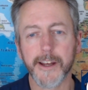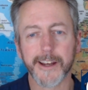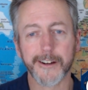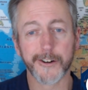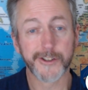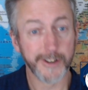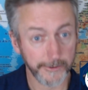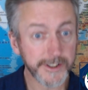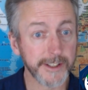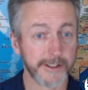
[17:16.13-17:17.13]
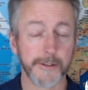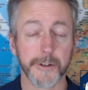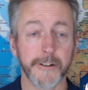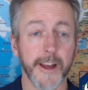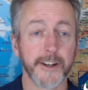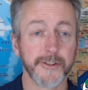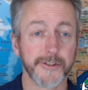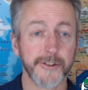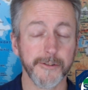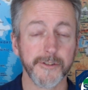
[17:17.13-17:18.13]
in our services to international
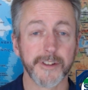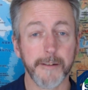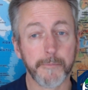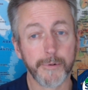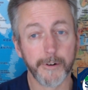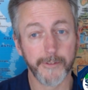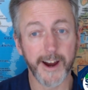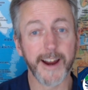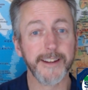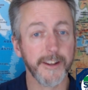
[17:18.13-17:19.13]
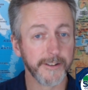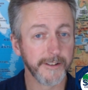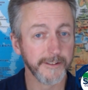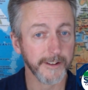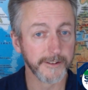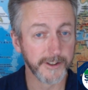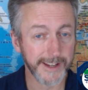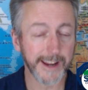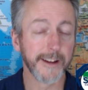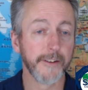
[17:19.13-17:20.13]
students, and provide the
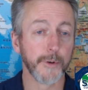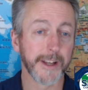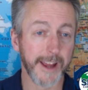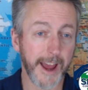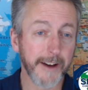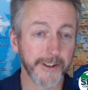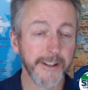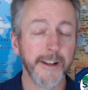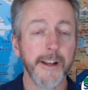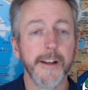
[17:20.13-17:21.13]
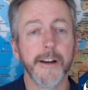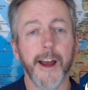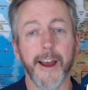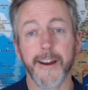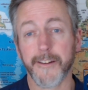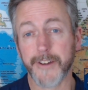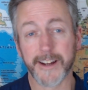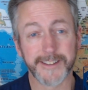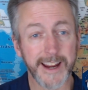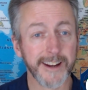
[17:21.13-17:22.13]
data if we can have it, and if
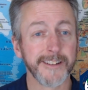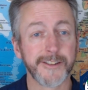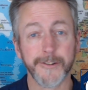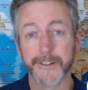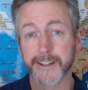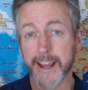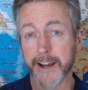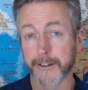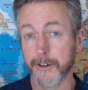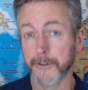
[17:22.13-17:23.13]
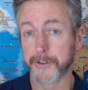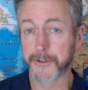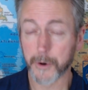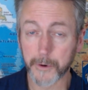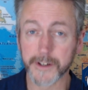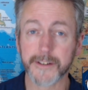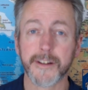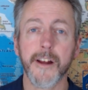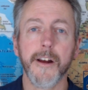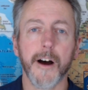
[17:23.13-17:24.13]
not data, certainly the anecdotal stories
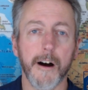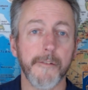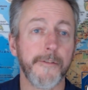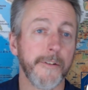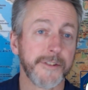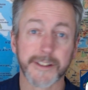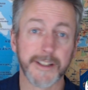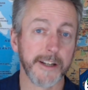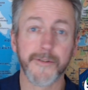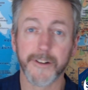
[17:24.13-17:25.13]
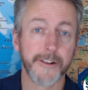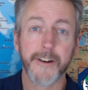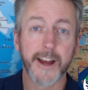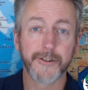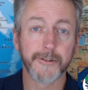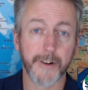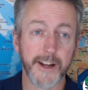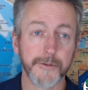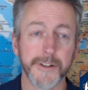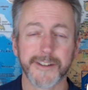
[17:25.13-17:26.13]
of successful international
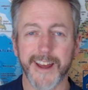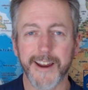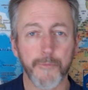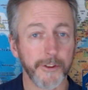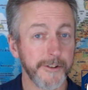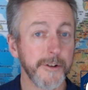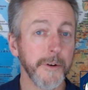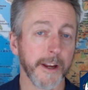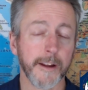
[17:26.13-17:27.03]
graduates and what they're doing.